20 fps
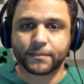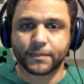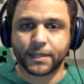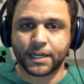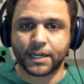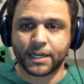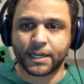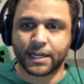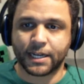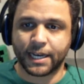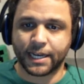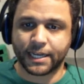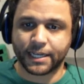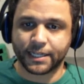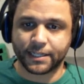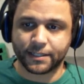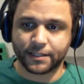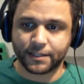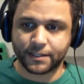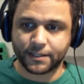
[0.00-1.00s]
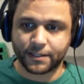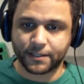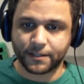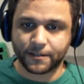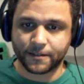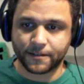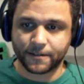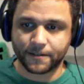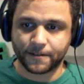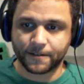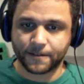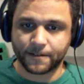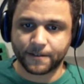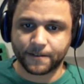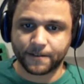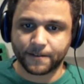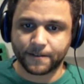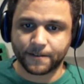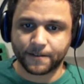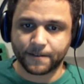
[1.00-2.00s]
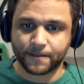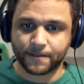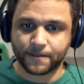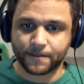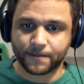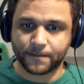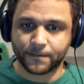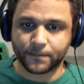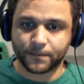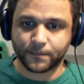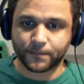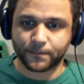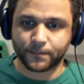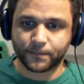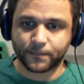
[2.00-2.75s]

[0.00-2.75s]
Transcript: Ah, uh, Ekans. Oh, this'll do it.